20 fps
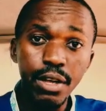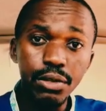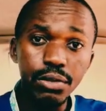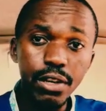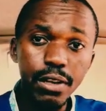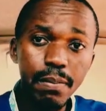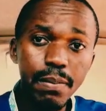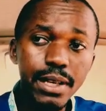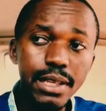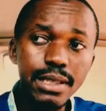
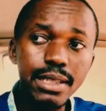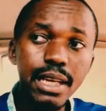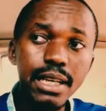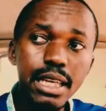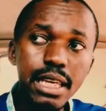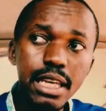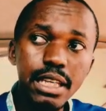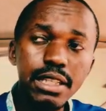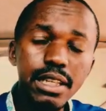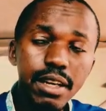So it means
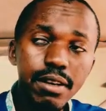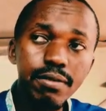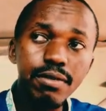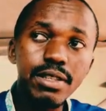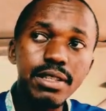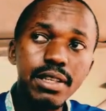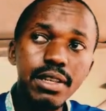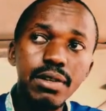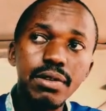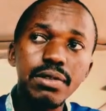that each and
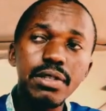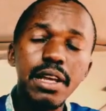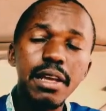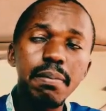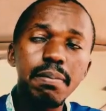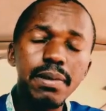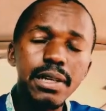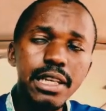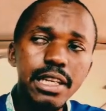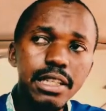every single
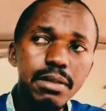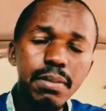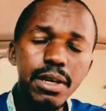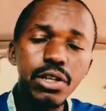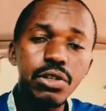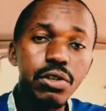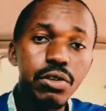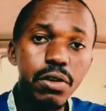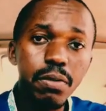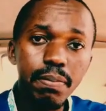day, please
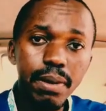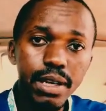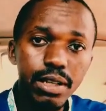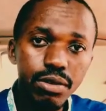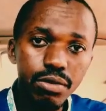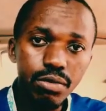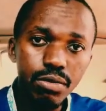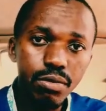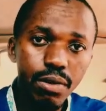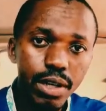make sure you
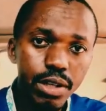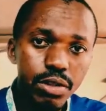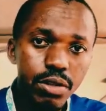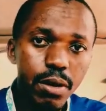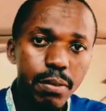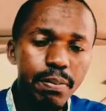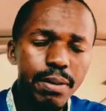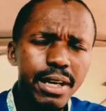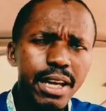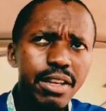pass through one
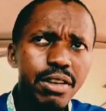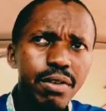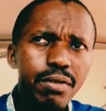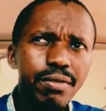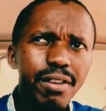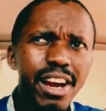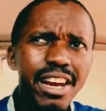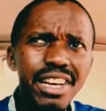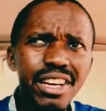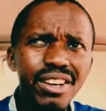topic, and you'll
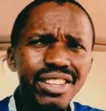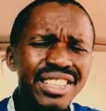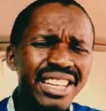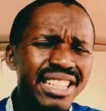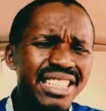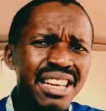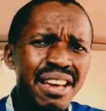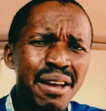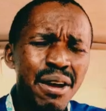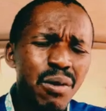find out
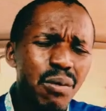that